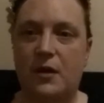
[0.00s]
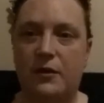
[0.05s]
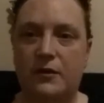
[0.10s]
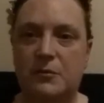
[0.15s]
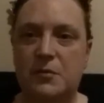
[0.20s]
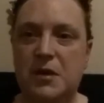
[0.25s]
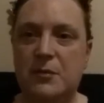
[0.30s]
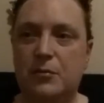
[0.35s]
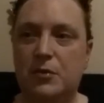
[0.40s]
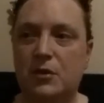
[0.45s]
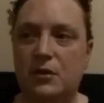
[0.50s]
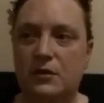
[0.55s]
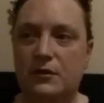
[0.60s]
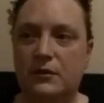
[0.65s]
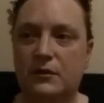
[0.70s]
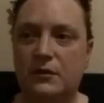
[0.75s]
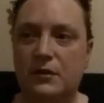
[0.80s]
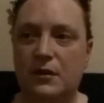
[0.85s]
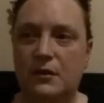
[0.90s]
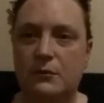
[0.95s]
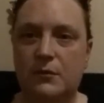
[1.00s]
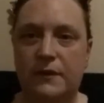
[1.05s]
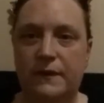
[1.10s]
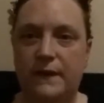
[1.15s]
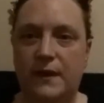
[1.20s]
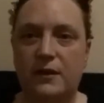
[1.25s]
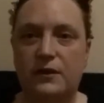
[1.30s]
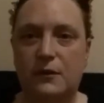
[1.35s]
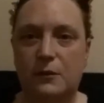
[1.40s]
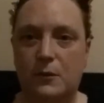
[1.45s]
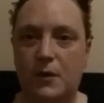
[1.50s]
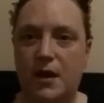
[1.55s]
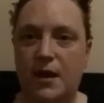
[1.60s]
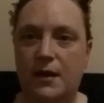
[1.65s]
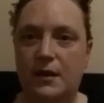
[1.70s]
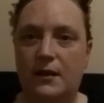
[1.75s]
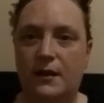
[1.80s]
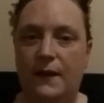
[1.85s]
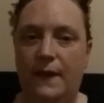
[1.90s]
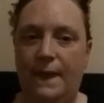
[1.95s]
other people went the other
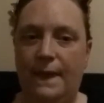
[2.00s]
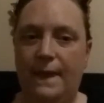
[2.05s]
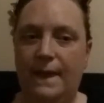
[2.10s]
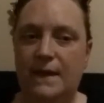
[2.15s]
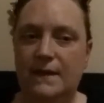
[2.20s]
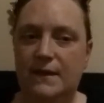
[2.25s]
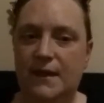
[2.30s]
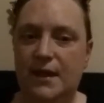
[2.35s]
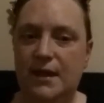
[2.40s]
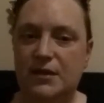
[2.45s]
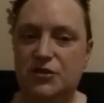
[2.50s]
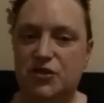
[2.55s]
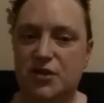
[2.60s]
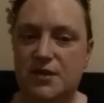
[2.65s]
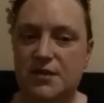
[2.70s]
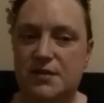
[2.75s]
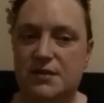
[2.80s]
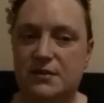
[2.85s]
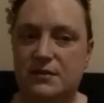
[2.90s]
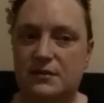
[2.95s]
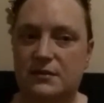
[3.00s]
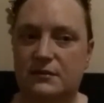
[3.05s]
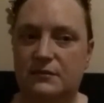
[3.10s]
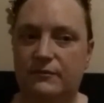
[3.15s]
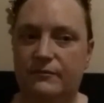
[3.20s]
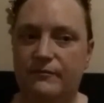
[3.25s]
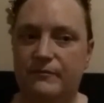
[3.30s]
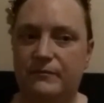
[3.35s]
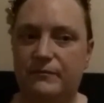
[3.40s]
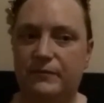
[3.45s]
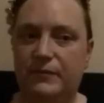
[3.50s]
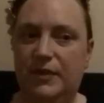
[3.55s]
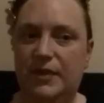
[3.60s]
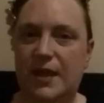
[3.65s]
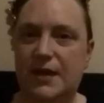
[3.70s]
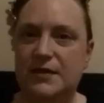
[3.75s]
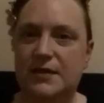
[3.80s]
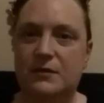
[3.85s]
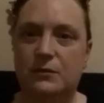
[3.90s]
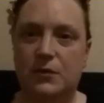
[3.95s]
way, and they
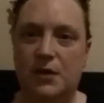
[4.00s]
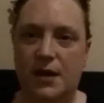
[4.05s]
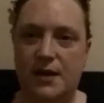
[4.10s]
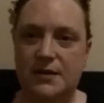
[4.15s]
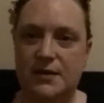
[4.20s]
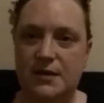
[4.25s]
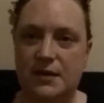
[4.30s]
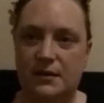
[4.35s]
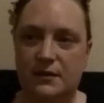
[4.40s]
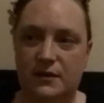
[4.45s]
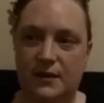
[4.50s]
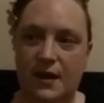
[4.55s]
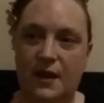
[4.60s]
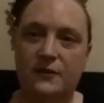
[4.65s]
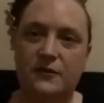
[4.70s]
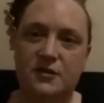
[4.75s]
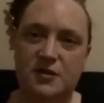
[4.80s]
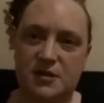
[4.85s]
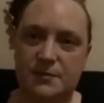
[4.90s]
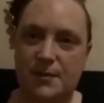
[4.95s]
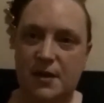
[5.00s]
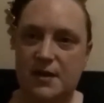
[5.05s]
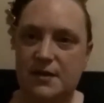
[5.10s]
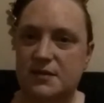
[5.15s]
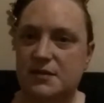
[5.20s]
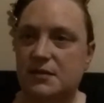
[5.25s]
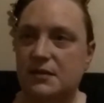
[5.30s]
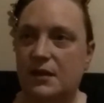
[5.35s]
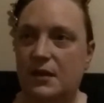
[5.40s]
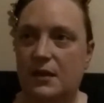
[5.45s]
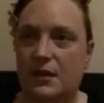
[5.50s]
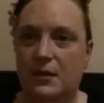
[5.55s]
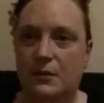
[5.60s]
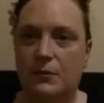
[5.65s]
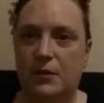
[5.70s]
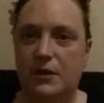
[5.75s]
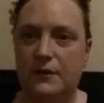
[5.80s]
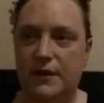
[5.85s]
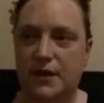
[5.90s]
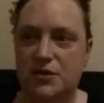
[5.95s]
did what I did in the other space,
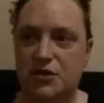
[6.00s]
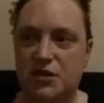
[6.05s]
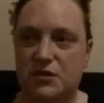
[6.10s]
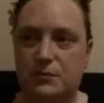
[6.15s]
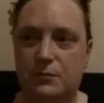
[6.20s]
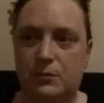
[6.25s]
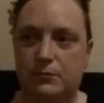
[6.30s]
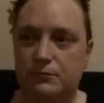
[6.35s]
where they just,